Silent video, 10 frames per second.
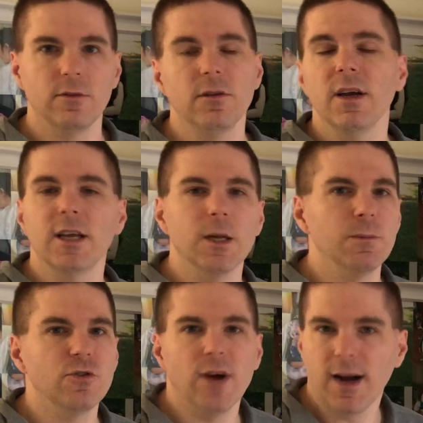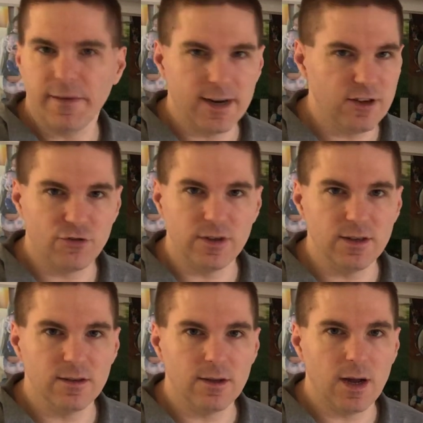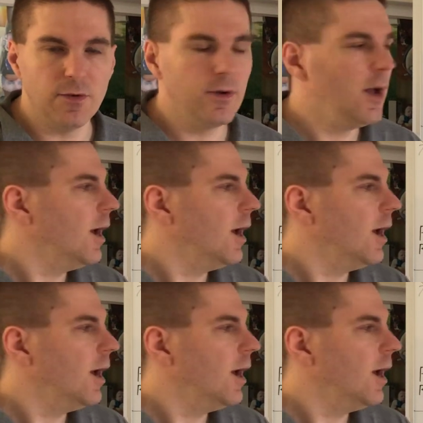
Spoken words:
They're not keeping track of that extra inning stuff.